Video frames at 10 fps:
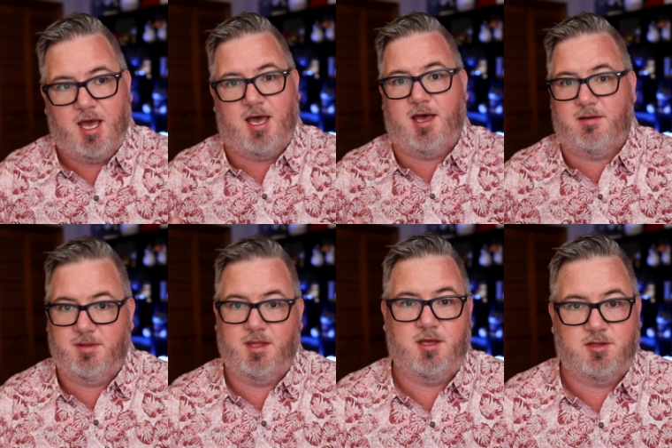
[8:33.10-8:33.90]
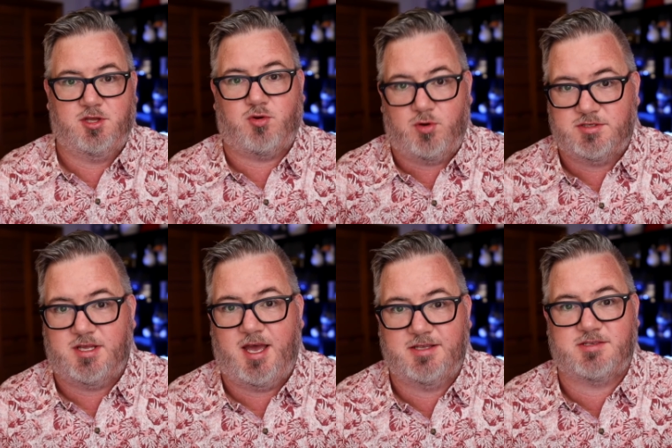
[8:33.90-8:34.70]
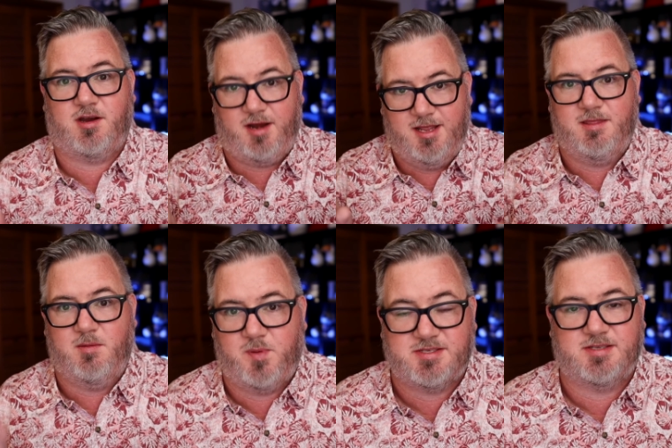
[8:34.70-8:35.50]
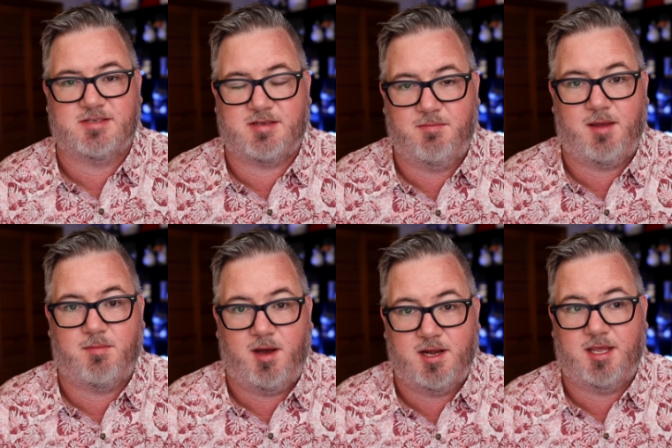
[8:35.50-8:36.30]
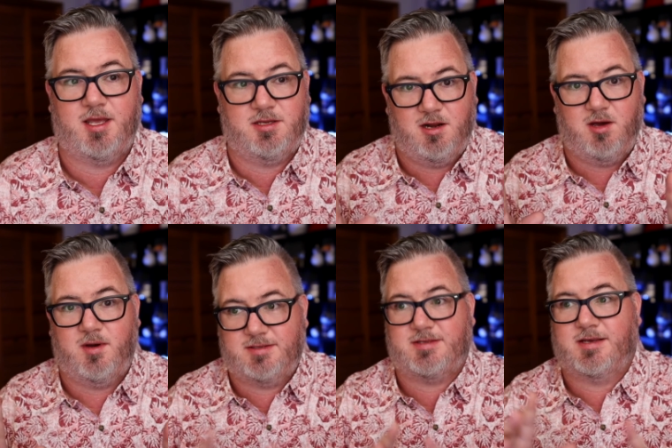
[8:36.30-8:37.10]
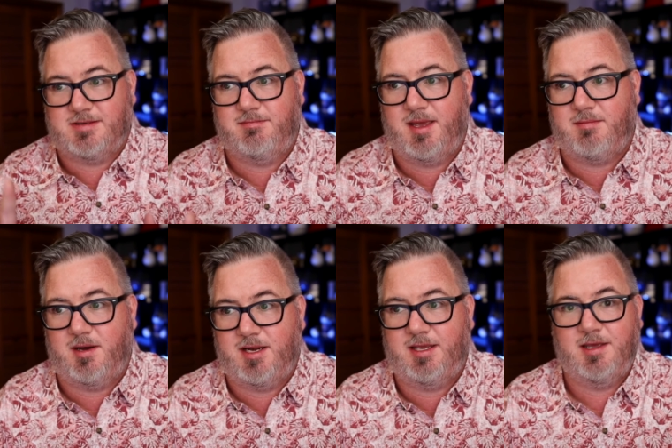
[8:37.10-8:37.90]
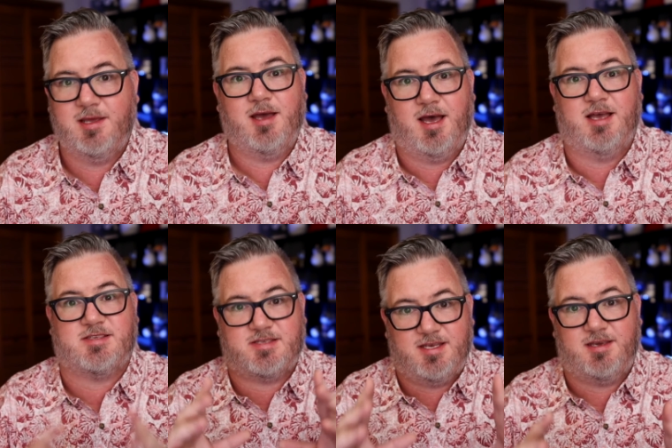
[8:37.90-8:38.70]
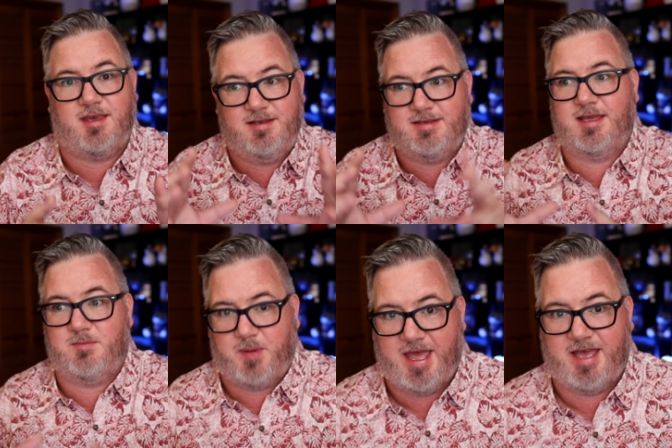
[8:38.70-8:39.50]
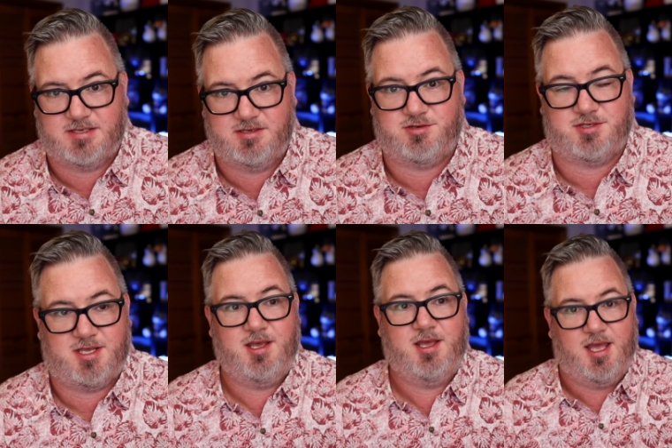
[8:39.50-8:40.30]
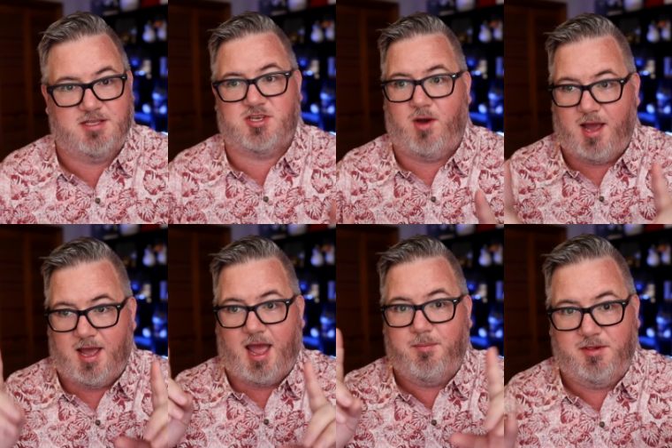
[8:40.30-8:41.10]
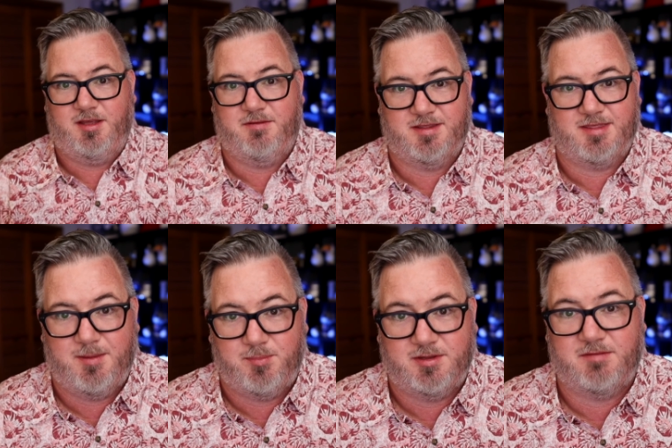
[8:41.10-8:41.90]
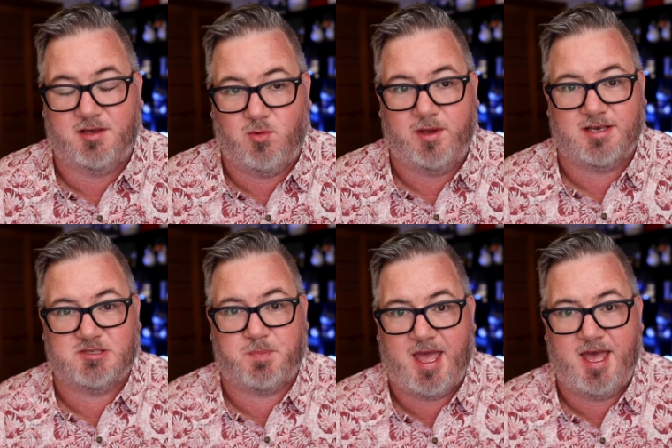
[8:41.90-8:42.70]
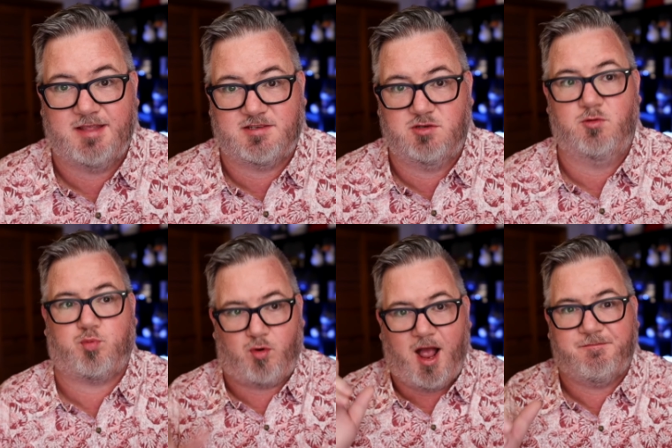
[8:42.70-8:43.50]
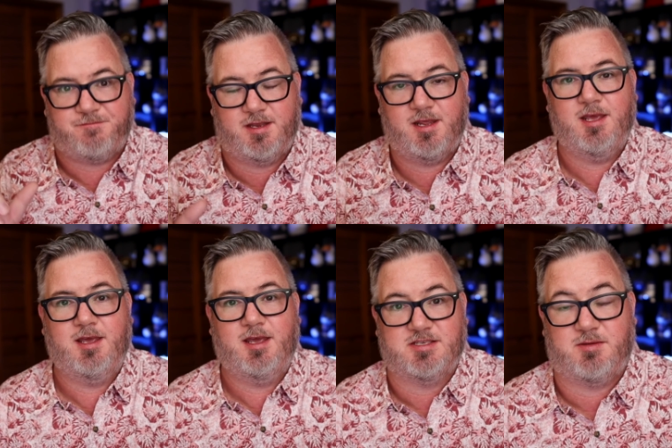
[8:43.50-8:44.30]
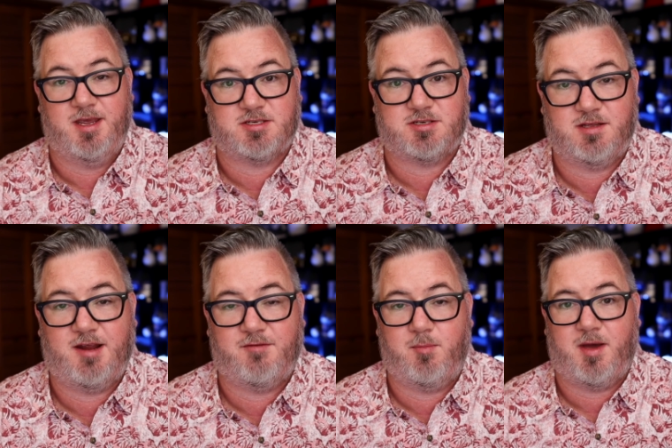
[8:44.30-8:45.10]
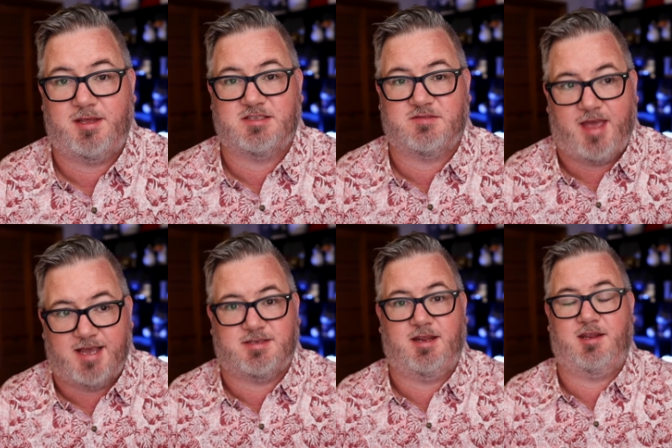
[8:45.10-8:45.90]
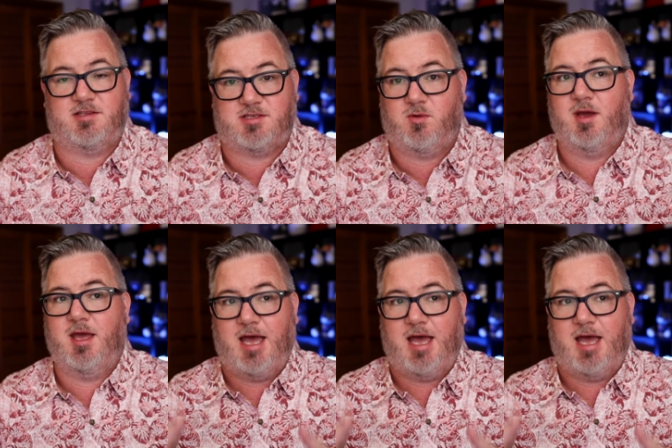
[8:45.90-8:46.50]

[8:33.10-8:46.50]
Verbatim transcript: uh, the cruise lines are in the business to make money. And you know what doesn't make money? Uh, sick and dead passengers. And so I believe that they believe the quickest path to profit is to make sure that everybody is vaccinated. So